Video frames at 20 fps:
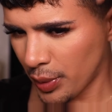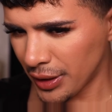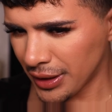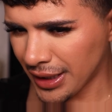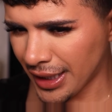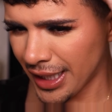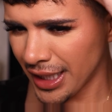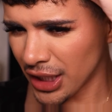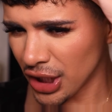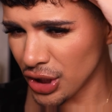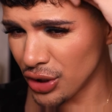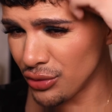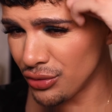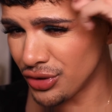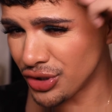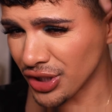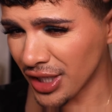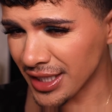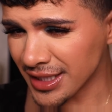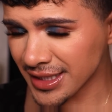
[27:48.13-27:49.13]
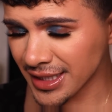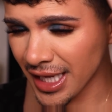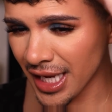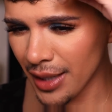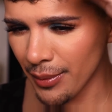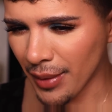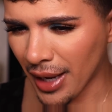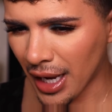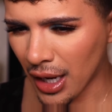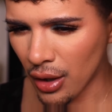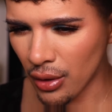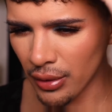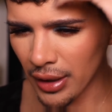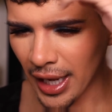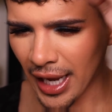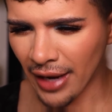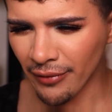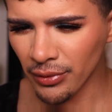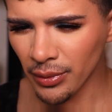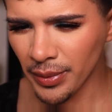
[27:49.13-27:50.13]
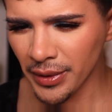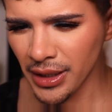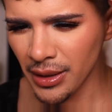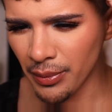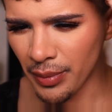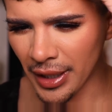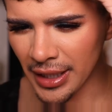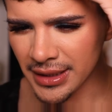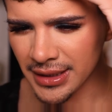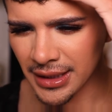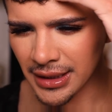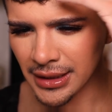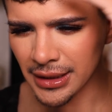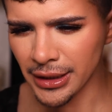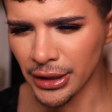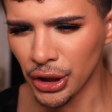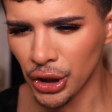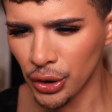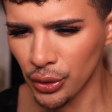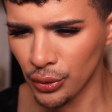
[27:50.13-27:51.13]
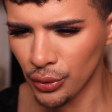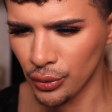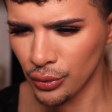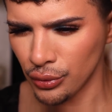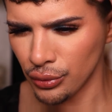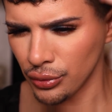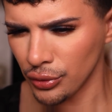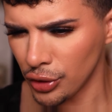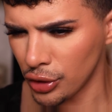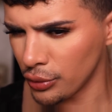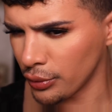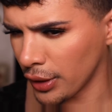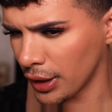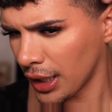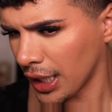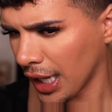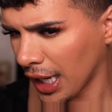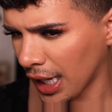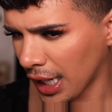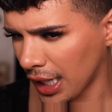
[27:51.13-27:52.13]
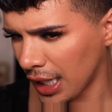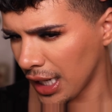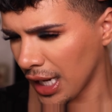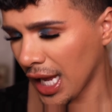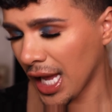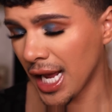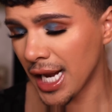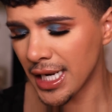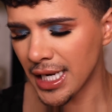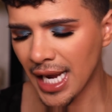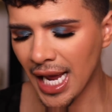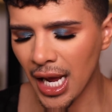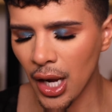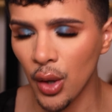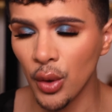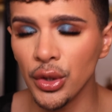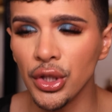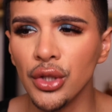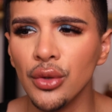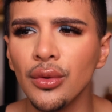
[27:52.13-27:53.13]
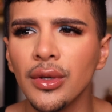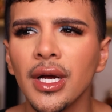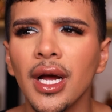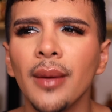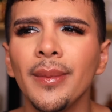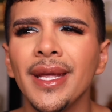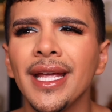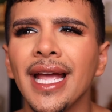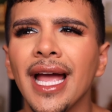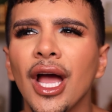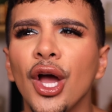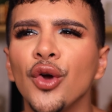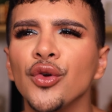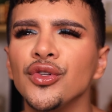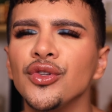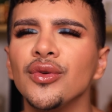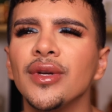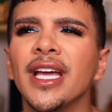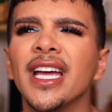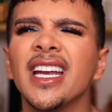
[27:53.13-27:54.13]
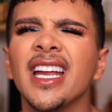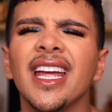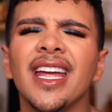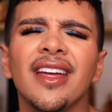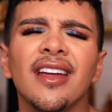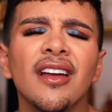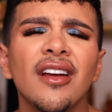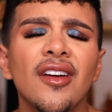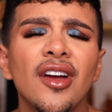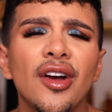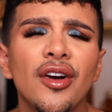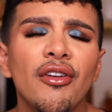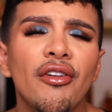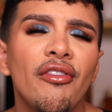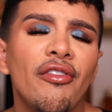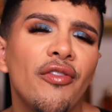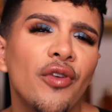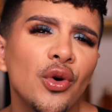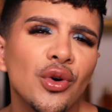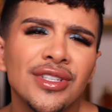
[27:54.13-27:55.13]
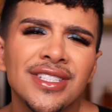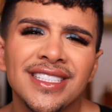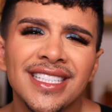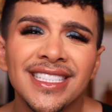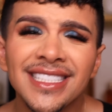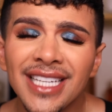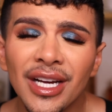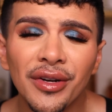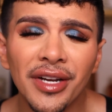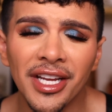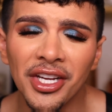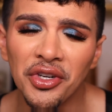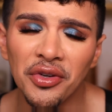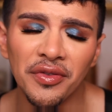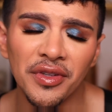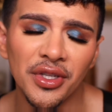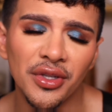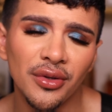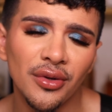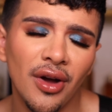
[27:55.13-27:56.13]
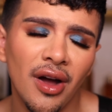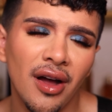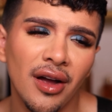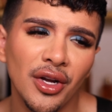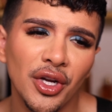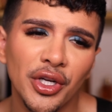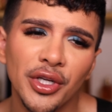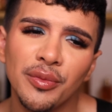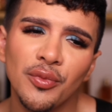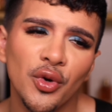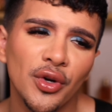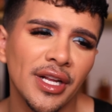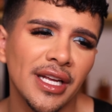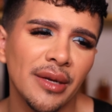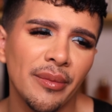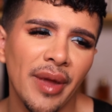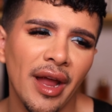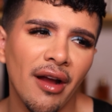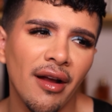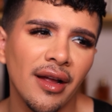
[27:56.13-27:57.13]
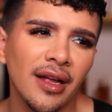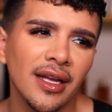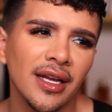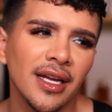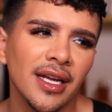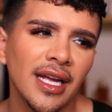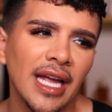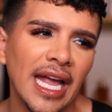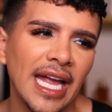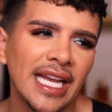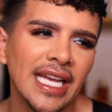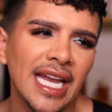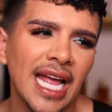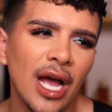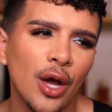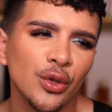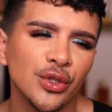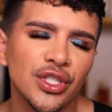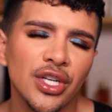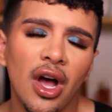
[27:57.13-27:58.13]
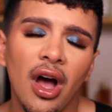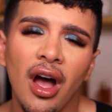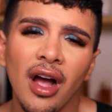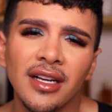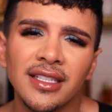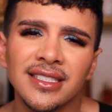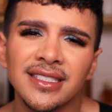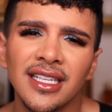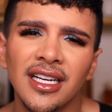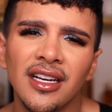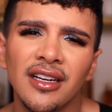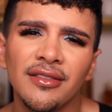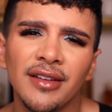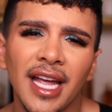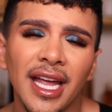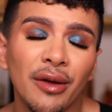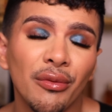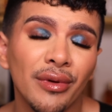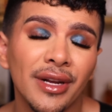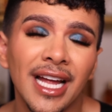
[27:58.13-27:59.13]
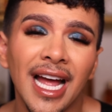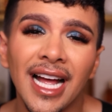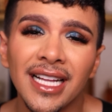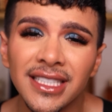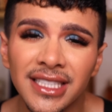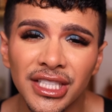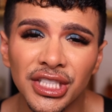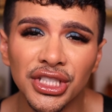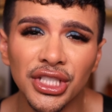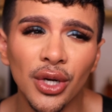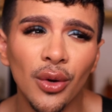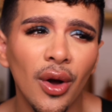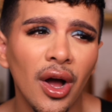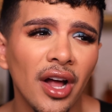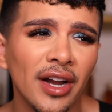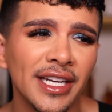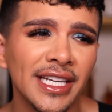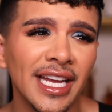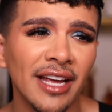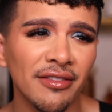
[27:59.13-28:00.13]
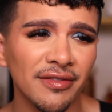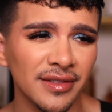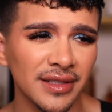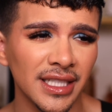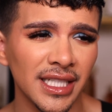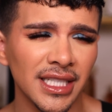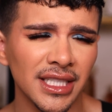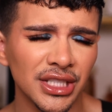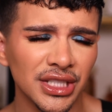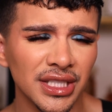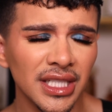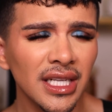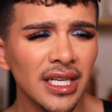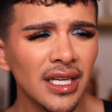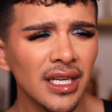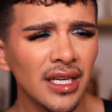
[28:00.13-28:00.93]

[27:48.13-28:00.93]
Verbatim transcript: But like you just came out, everybody basically knew you were gay, and now you coming out, you get a full sit-down interview on Good Morning America and now talks of a reality show on Netflix